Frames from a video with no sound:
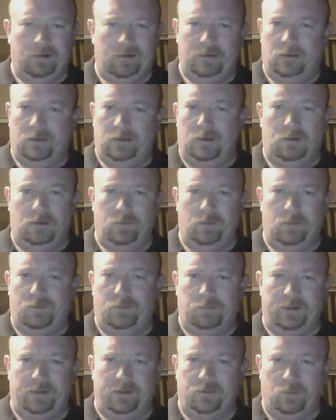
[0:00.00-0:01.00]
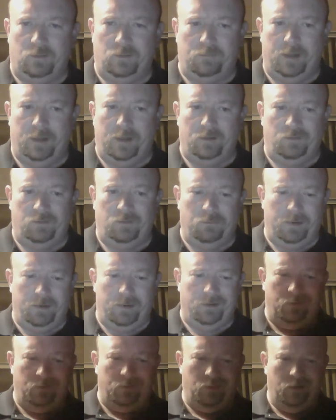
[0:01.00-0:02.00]
Always pleased with Bell's
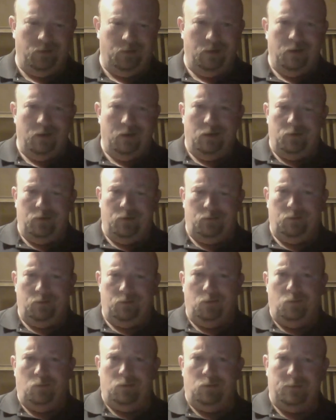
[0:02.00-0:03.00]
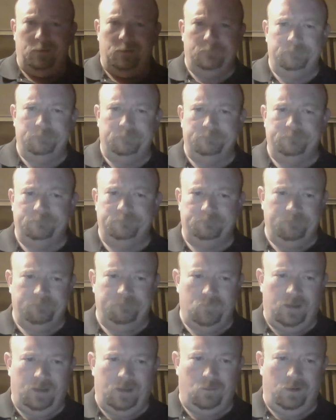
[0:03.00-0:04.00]
beers. So
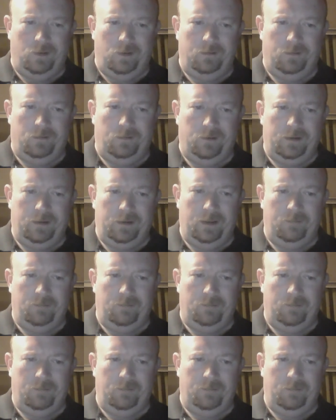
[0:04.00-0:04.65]
anyway, there you have